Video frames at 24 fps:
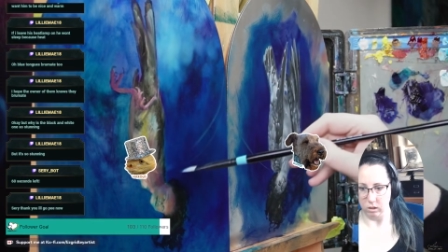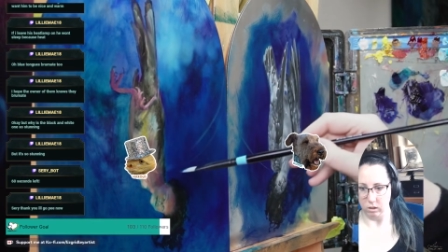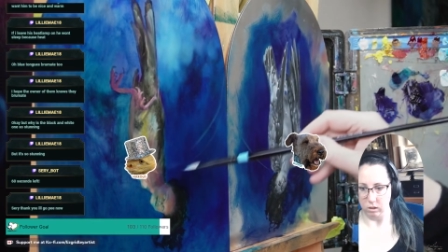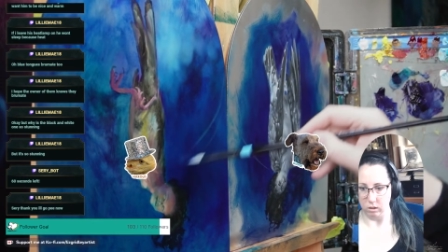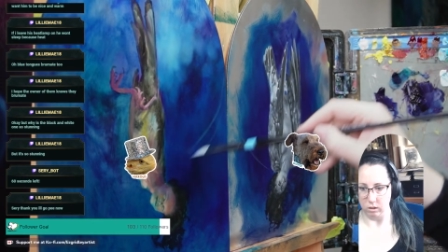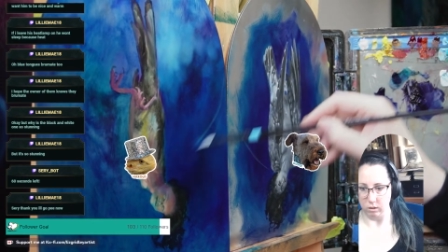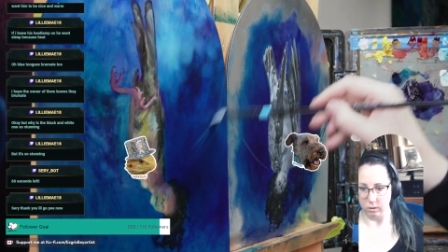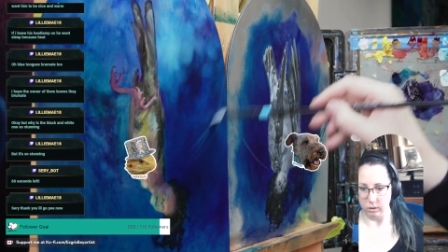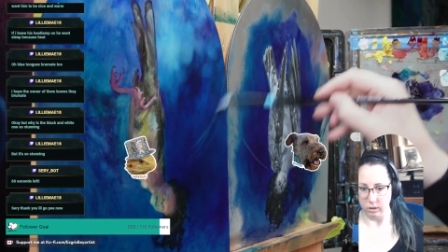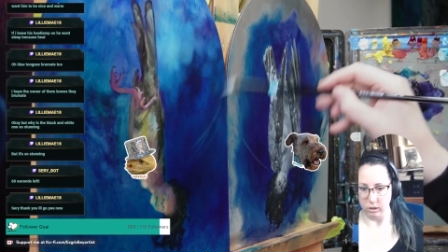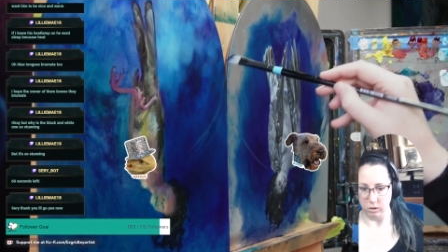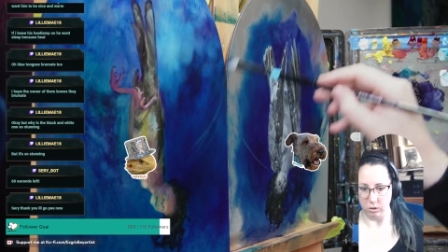
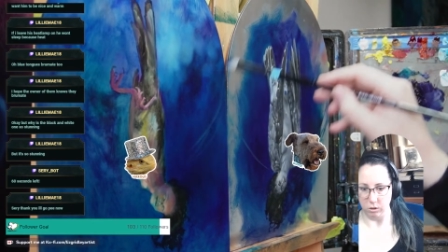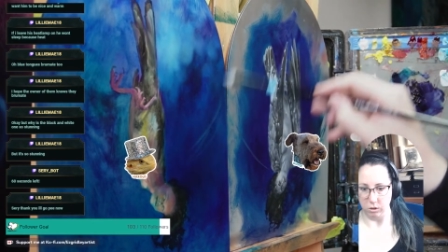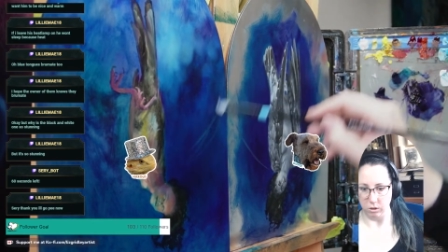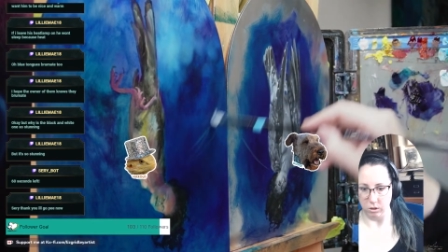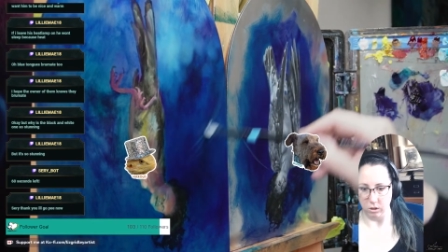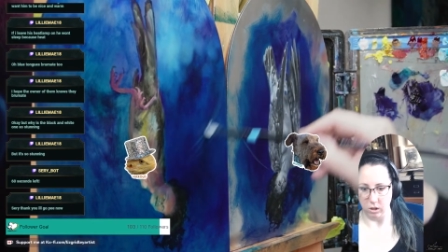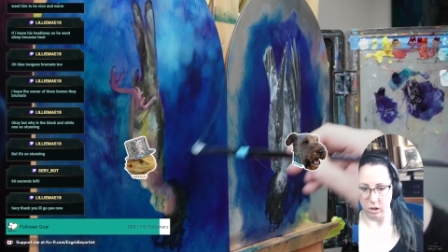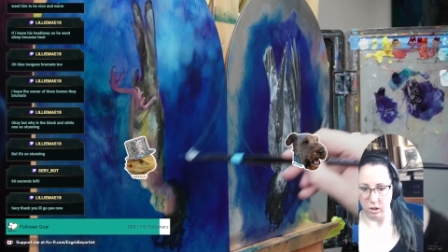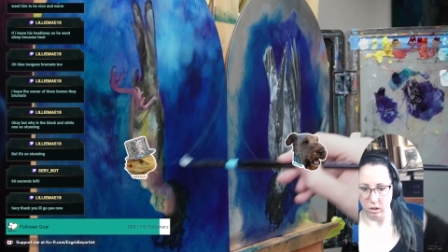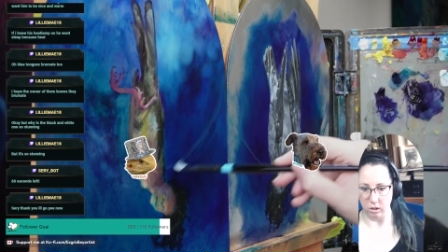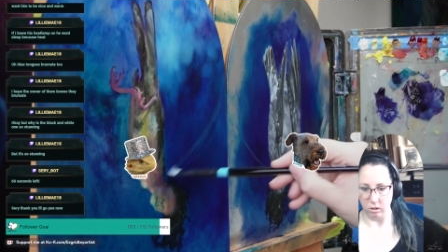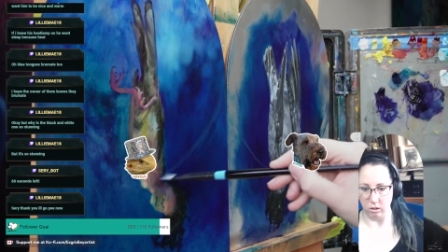I really should
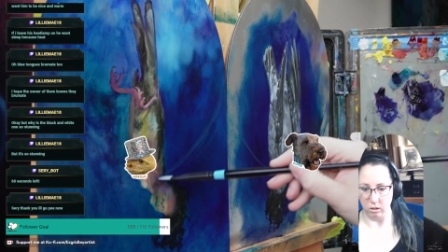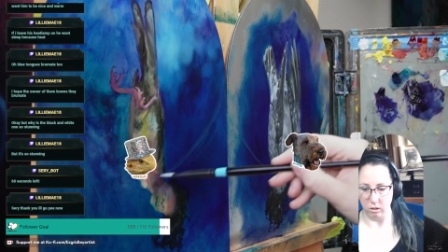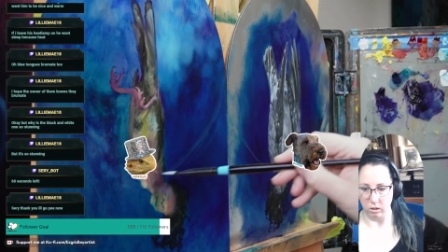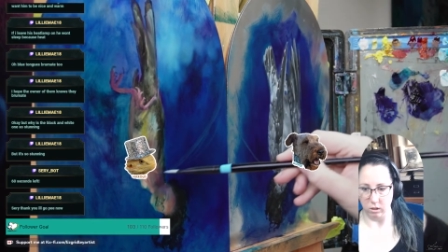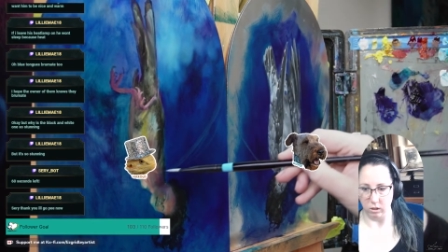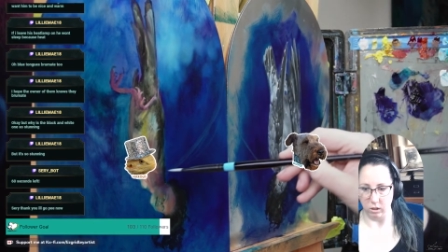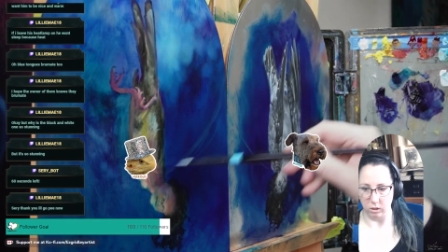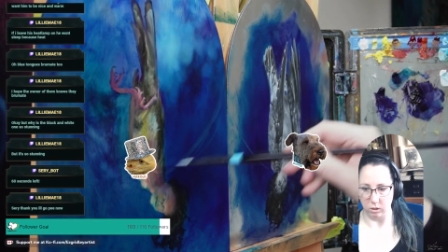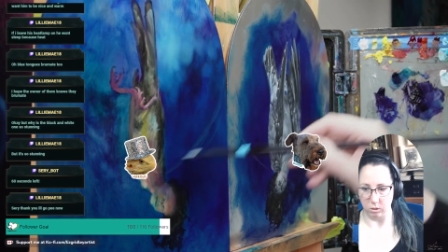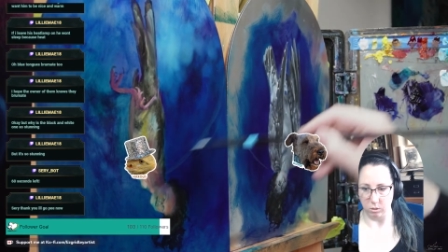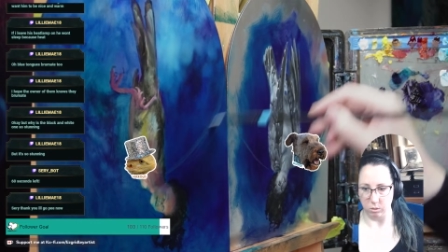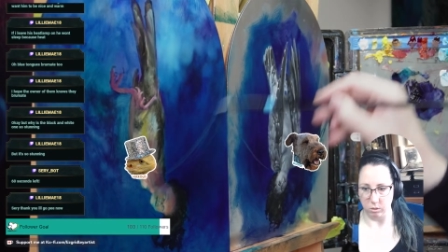get an
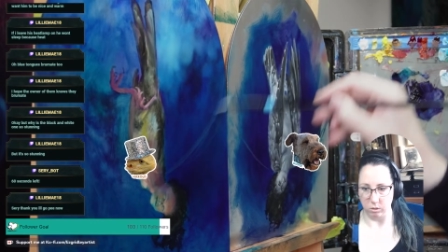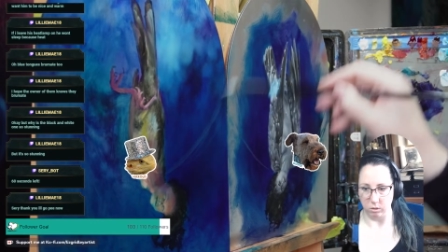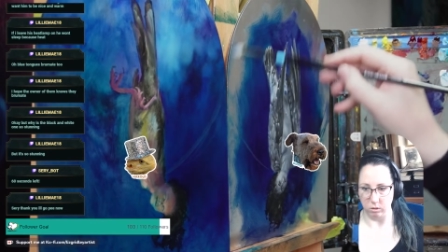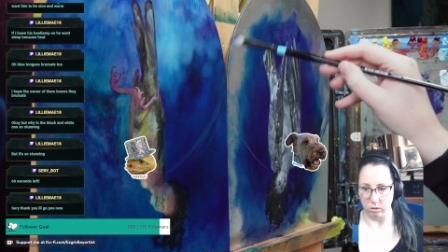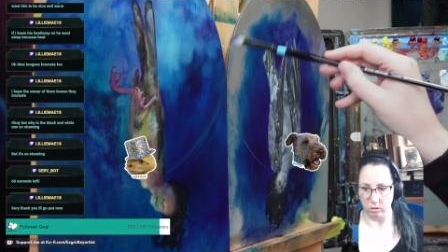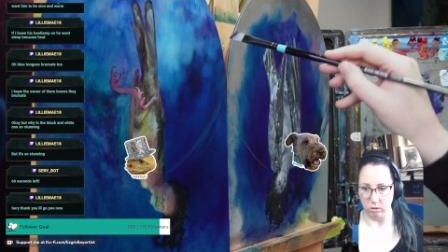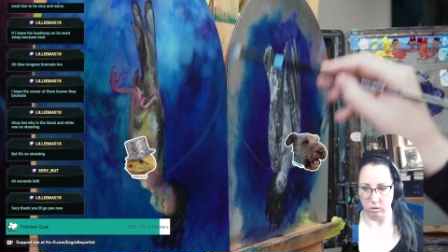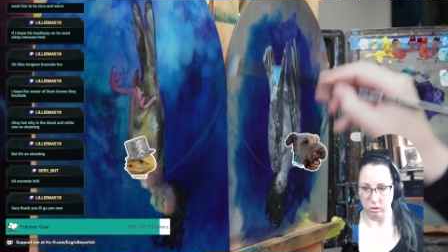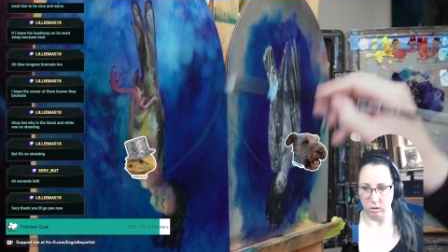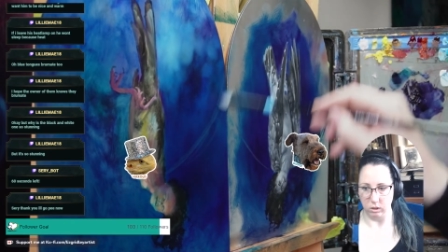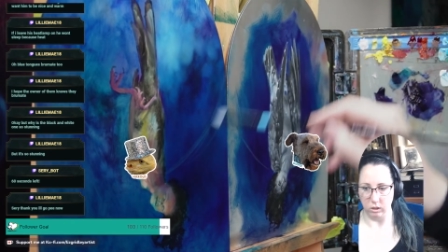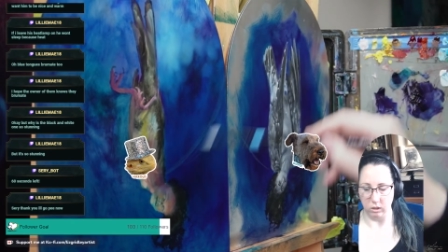actual
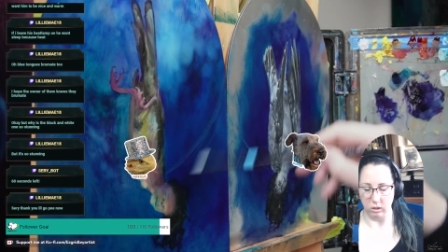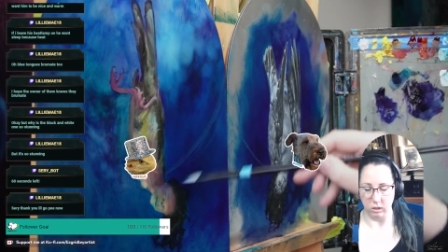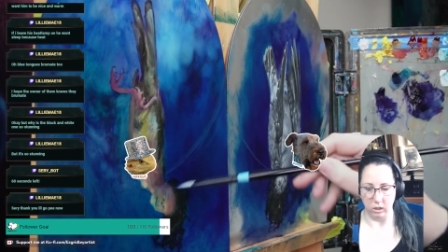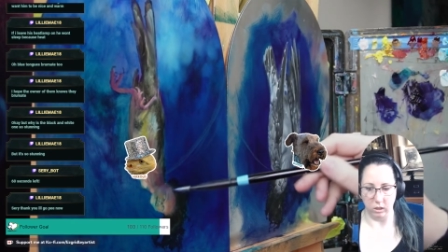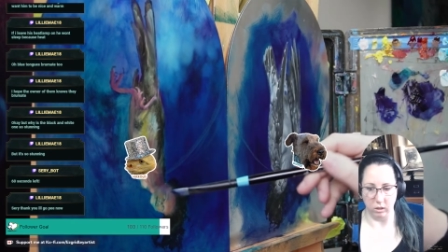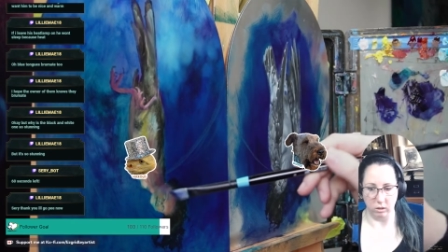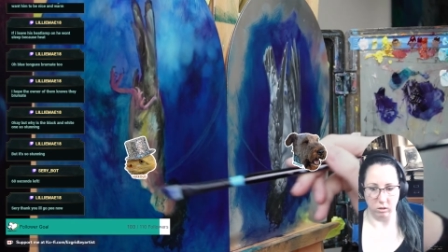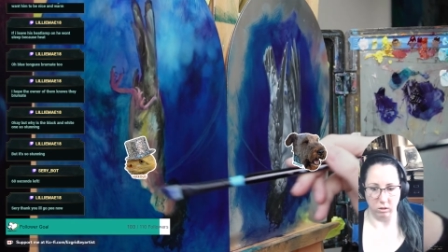exact